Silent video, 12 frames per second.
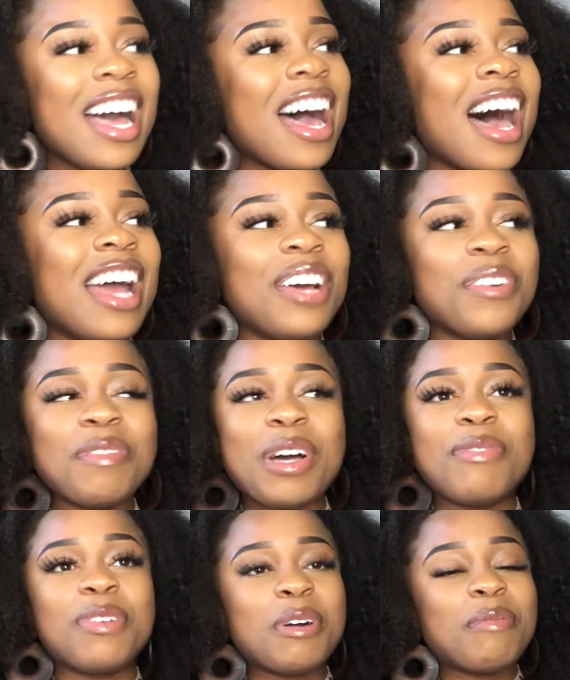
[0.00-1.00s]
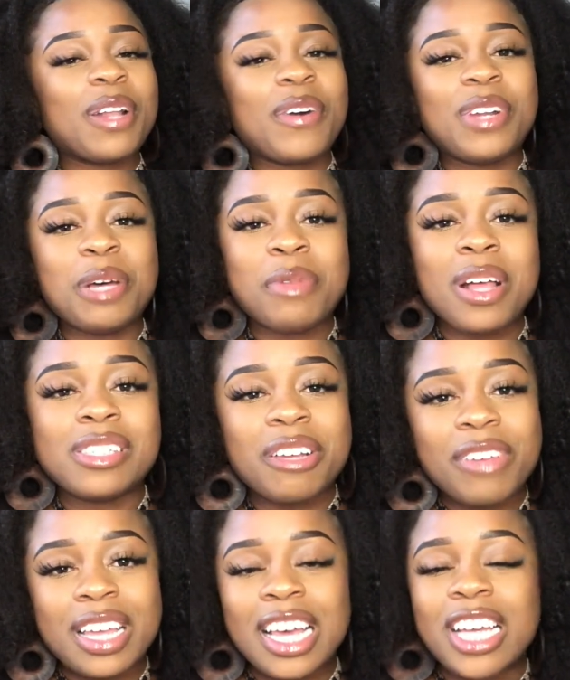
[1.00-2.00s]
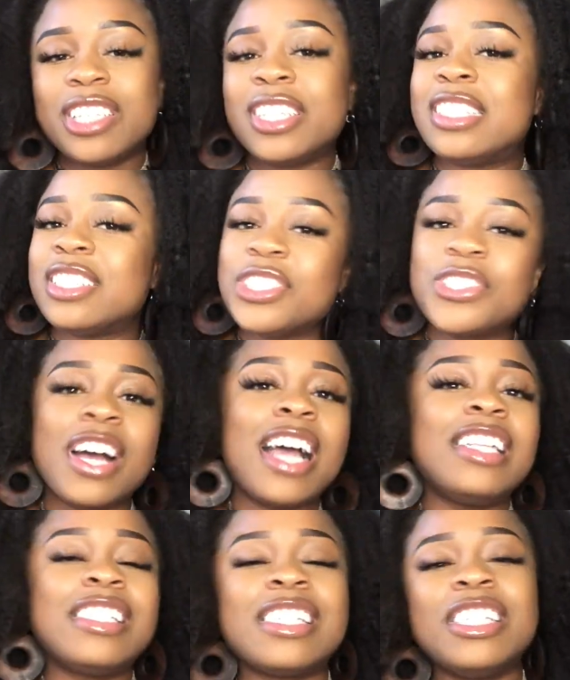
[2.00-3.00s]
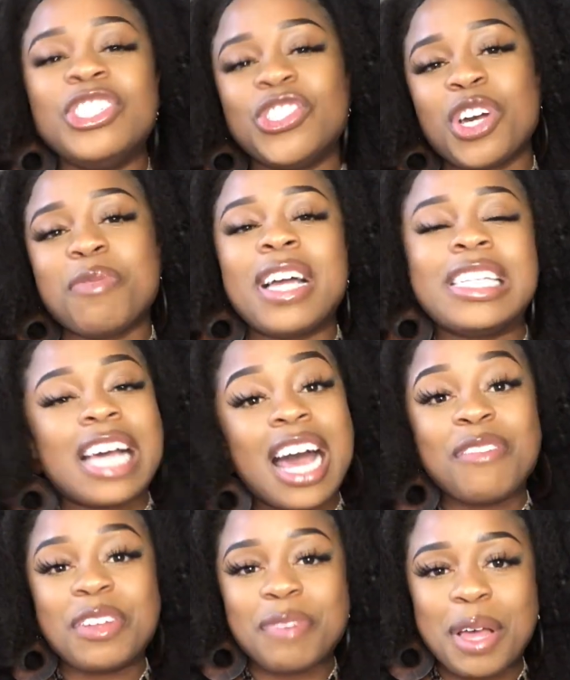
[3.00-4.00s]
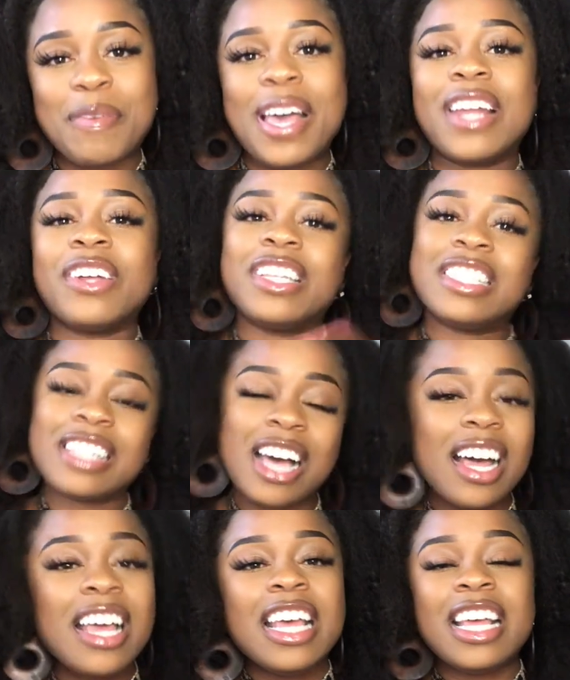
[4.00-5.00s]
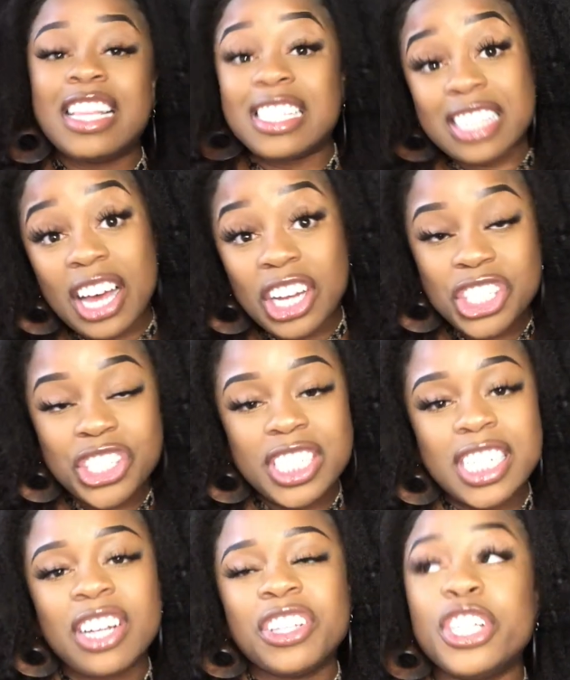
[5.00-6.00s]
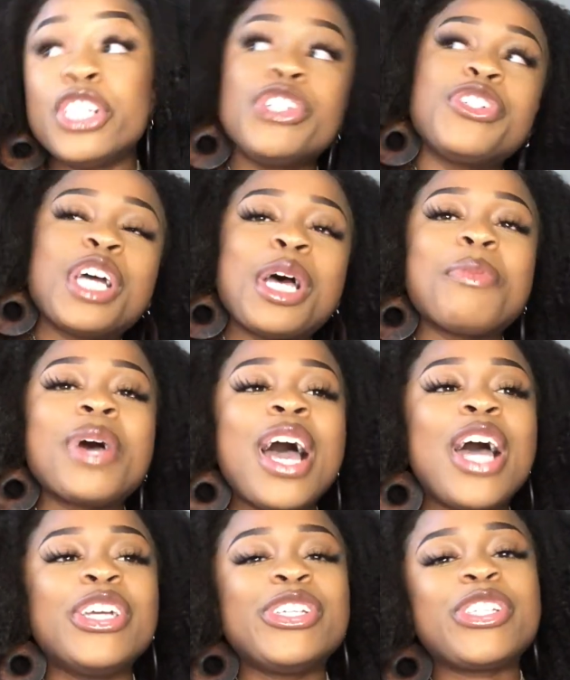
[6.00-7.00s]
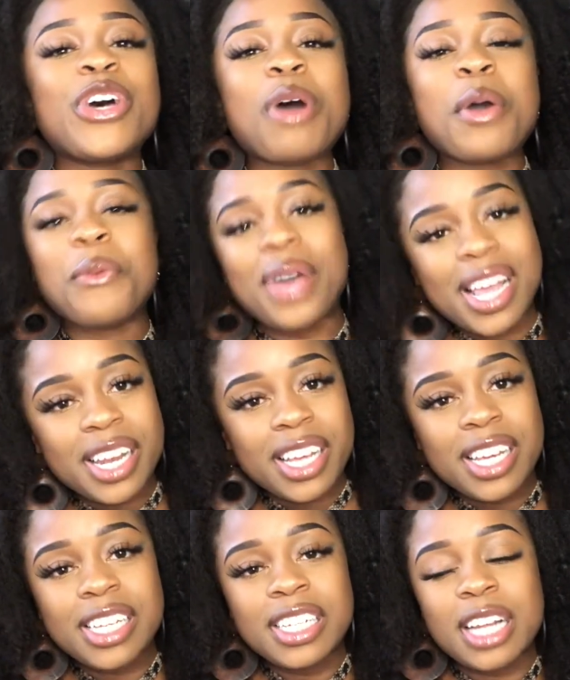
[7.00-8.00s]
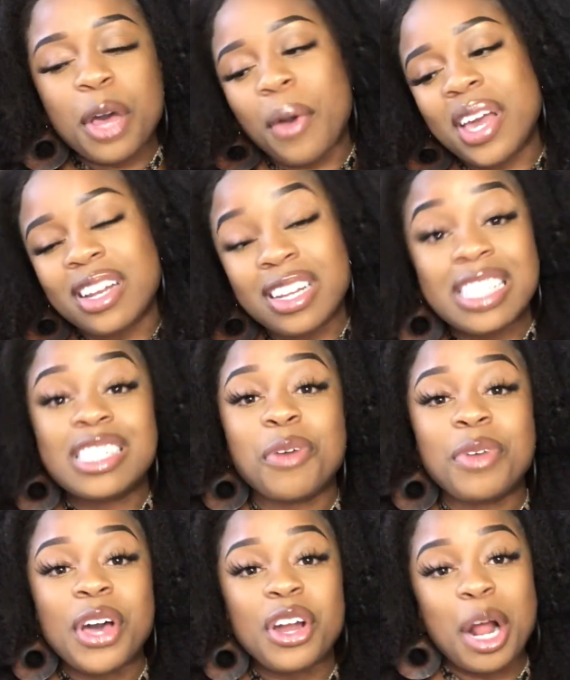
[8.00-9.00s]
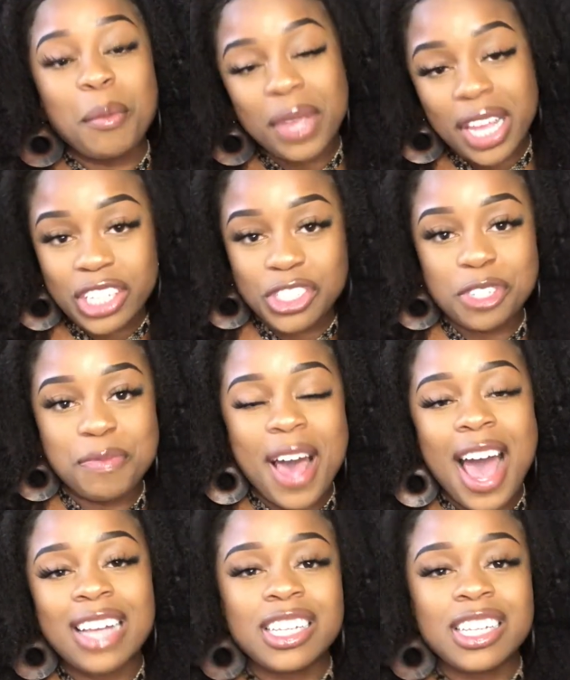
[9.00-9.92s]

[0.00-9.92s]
I didn't want my phone blowing up. I was on vacation, still trying to enjoy my time with my man in this country, on this trip. So I waited and I waited until we got our pictures back